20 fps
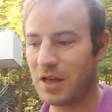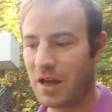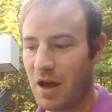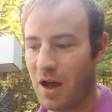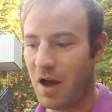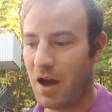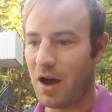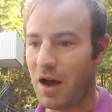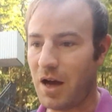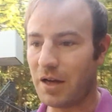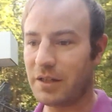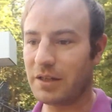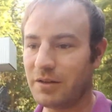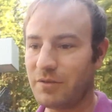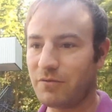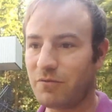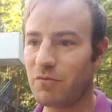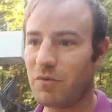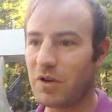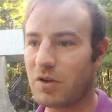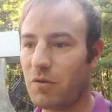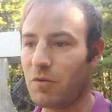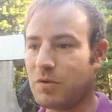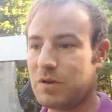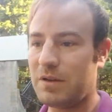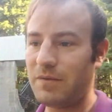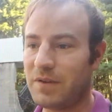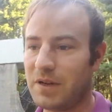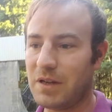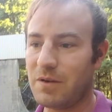I didn't record any
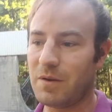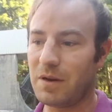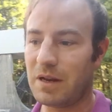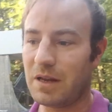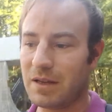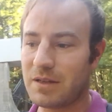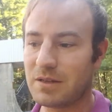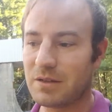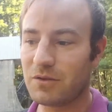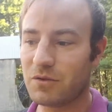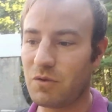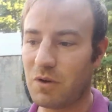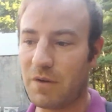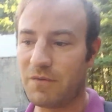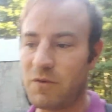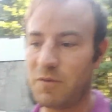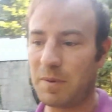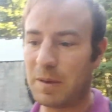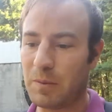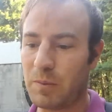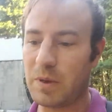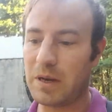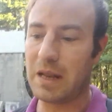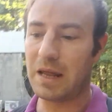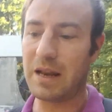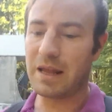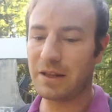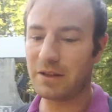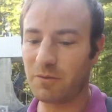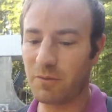video in there because there was quite a few people in there and they had
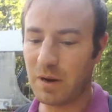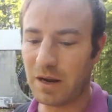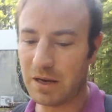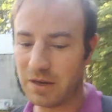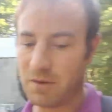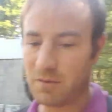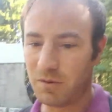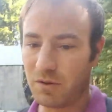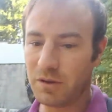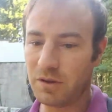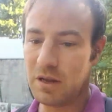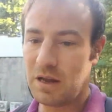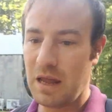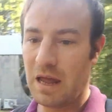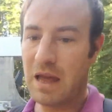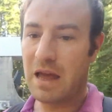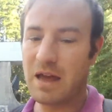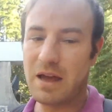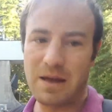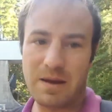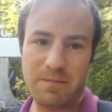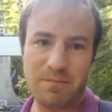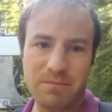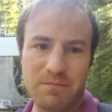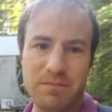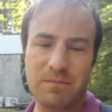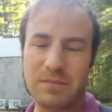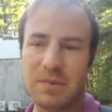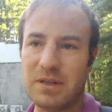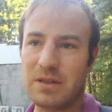the radio on. Um,
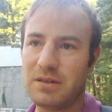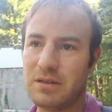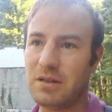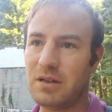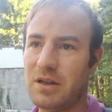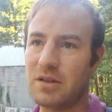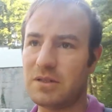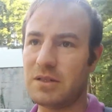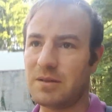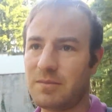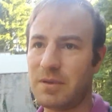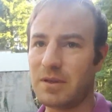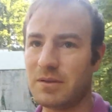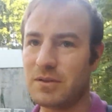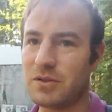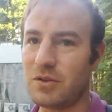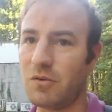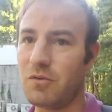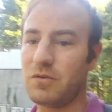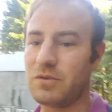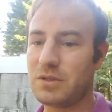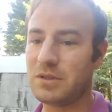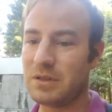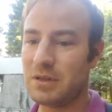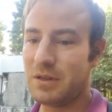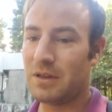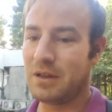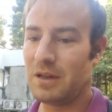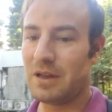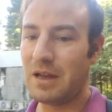and, you know, sometimes songs
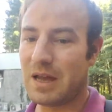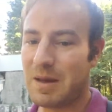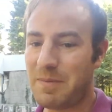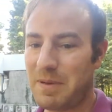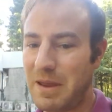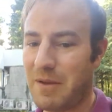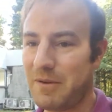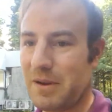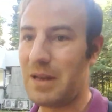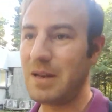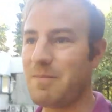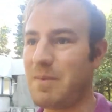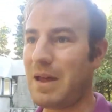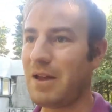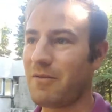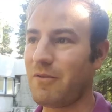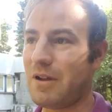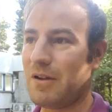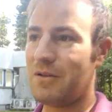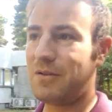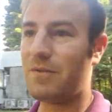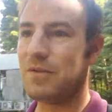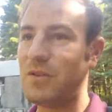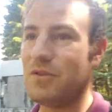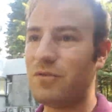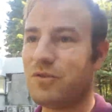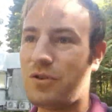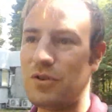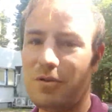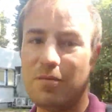appearing in the background of
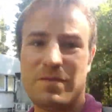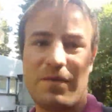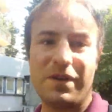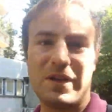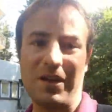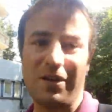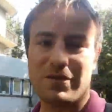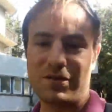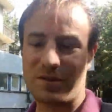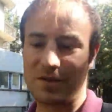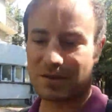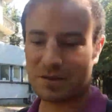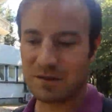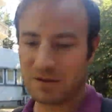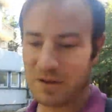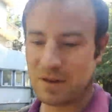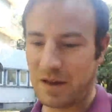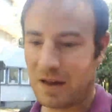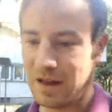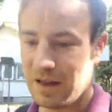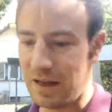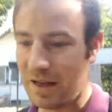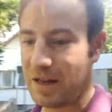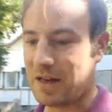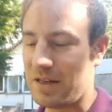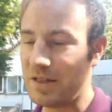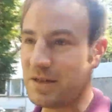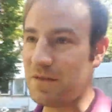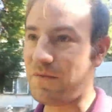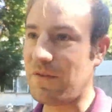YouTube videos can
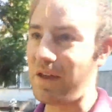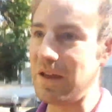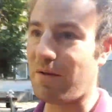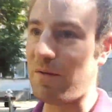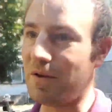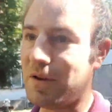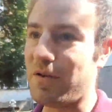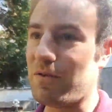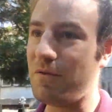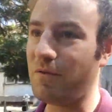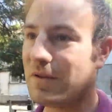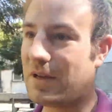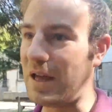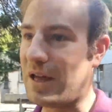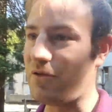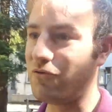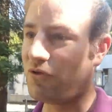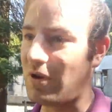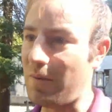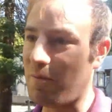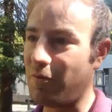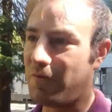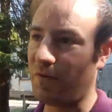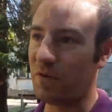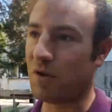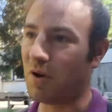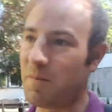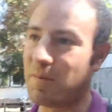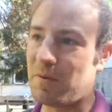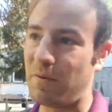interfere and you get in trouble for
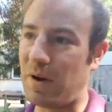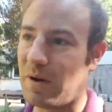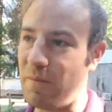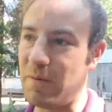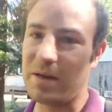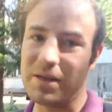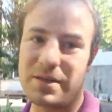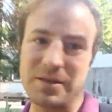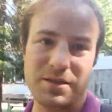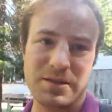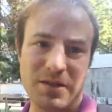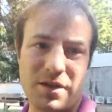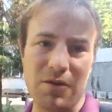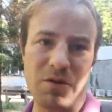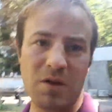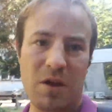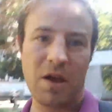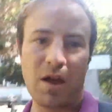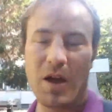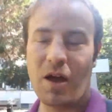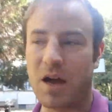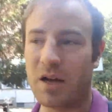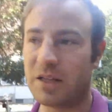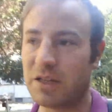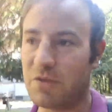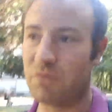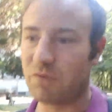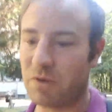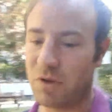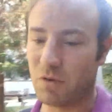copyright reasons. So I didn't
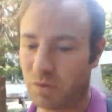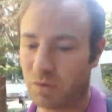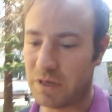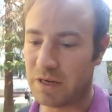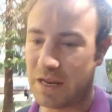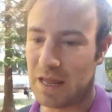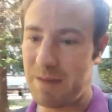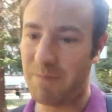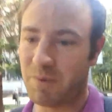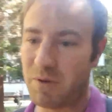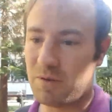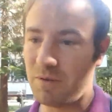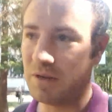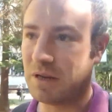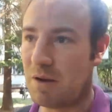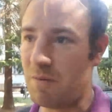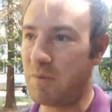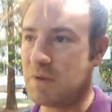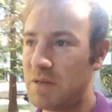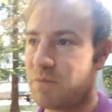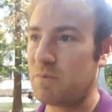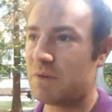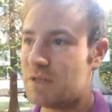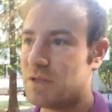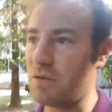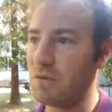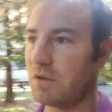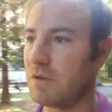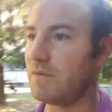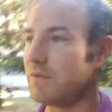record in there, but, you know, we, we saw the
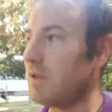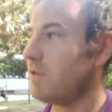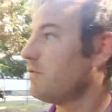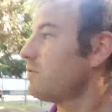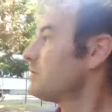views.